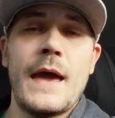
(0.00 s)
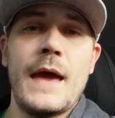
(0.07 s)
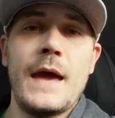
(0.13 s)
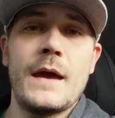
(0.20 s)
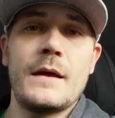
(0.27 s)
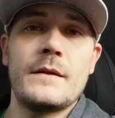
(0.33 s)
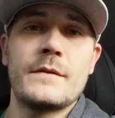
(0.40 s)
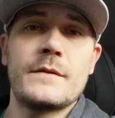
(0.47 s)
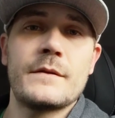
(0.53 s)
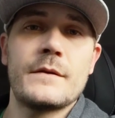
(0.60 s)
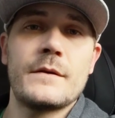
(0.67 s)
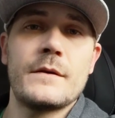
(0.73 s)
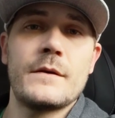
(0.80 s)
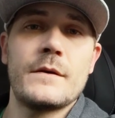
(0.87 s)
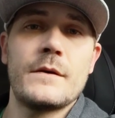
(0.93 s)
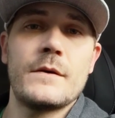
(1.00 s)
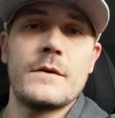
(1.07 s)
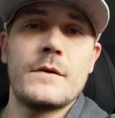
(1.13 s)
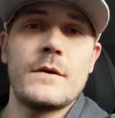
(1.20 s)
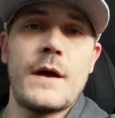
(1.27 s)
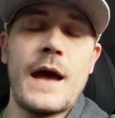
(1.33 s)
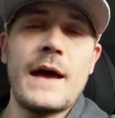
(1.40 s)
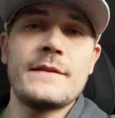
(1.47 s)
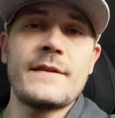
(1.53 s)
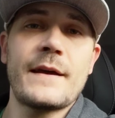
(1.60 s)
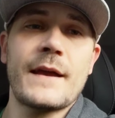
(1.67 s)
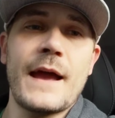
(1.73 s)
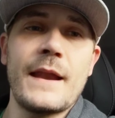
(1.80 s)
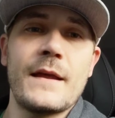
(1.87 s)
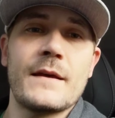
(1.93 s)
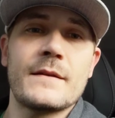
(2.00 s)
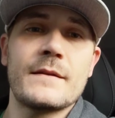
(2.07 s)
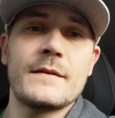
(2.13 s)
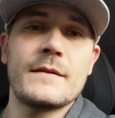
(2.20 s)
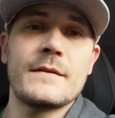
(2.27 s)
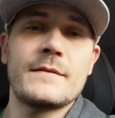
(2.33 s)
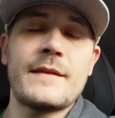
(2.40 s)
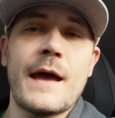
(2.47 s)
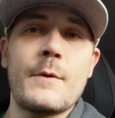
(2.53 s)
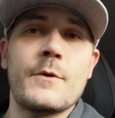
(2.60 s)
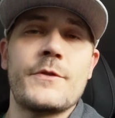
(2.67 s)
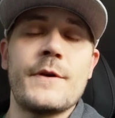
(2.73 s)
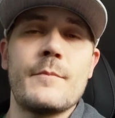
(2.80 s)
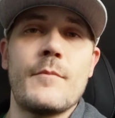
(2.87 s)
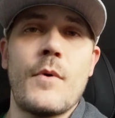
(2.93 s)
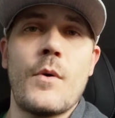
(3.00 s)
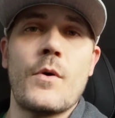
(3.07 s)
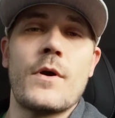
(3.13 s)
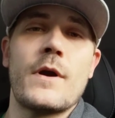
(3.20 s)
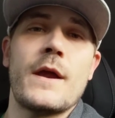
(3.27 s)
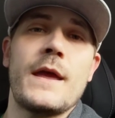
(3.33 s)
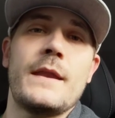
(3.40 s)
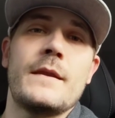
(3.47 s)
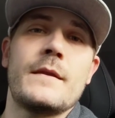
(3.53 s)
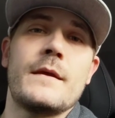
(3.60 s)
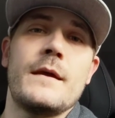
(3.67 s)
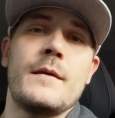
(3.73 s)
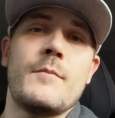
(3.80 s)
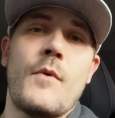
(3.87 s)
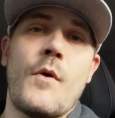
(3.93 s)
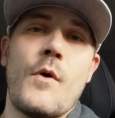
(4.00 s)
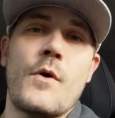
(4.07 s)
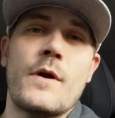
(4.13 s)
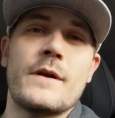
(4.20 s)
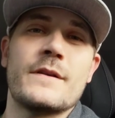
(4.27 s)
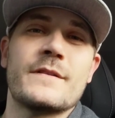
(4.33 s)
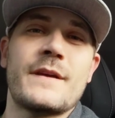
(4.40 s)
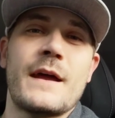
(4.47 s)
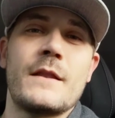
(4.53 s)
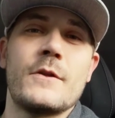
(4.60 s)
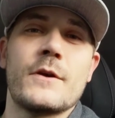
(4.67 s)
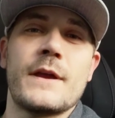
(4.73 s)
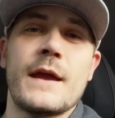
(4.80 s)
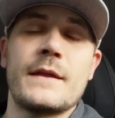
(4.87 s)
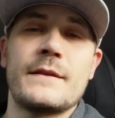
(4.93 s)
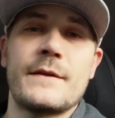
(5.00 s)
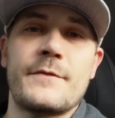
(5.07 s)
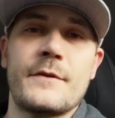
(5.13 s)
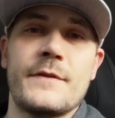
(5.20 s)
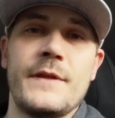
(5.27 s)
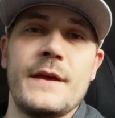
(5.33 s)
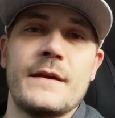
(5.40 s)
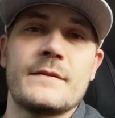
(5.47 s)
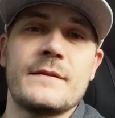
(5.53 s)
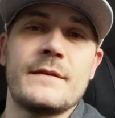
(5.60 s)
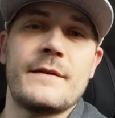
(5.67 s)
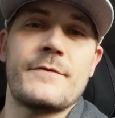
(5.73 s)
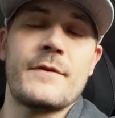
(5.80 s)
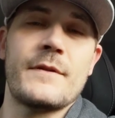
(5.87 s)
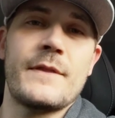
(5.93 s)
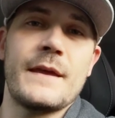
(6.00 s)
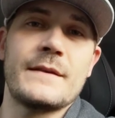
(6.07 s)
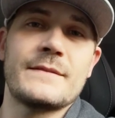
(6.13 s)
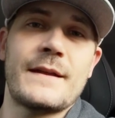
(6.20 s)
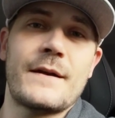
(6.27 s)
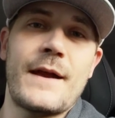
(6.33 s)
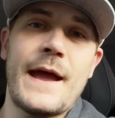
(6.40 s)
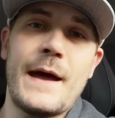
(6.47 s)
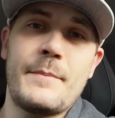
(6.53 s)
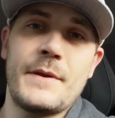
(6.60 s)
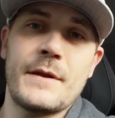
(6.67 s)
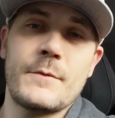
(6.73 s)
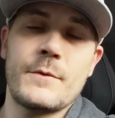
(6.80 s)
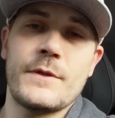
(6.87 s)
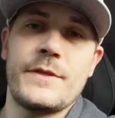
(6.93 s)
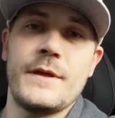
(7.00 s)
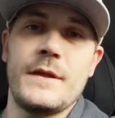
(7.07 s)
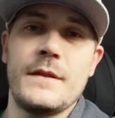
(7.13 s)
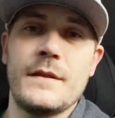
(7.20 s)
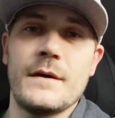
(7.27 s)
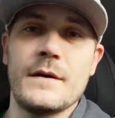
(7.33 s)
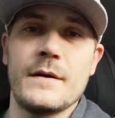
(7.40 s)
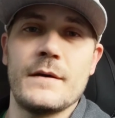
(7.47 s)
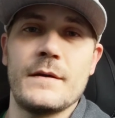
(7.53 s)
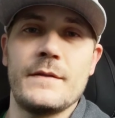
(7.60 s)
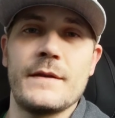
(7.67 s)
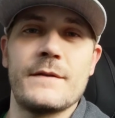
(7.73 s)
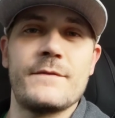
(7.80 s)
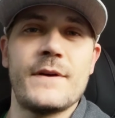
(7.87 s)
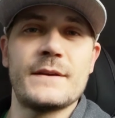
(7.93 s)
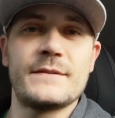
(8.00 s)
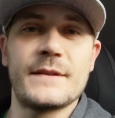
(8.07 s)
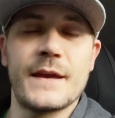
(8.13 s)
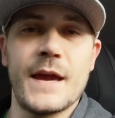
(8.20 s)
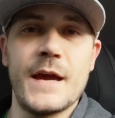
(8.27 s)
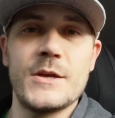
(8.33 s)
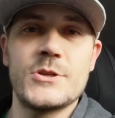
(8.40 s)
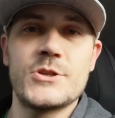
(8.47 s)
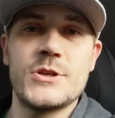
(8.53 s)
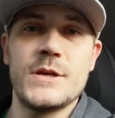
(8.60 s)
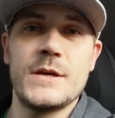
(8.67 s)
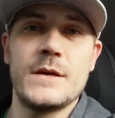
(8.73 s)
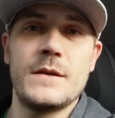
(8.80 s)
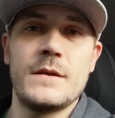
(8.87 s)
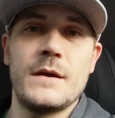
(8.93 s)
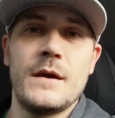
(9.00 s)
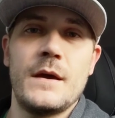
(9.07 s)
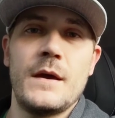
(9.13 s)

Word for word: And as I kind of sat with it more and, and more and just kind of looking at different things and different things that are happening within the, the investigation,